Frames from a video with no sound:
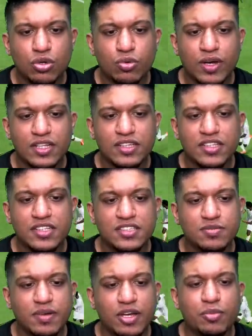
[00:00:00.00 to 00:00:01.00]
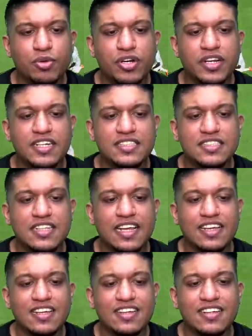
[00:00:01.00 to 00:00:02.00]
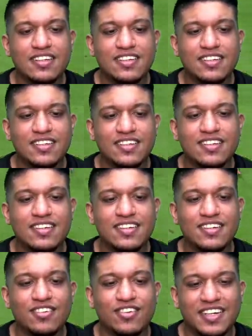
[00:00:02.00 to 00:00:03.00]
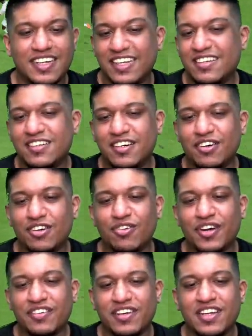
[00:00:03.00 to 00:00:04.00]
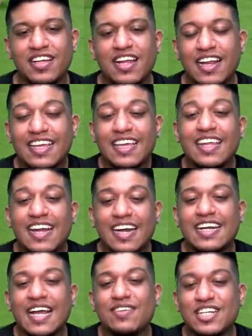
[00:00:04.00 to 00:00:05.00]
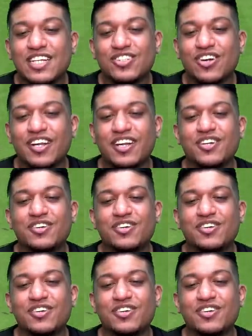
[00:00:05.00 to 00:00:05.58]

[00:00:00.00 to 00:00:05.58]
1, this my opponent gets like triggered or whatever. Like he red times that shot and it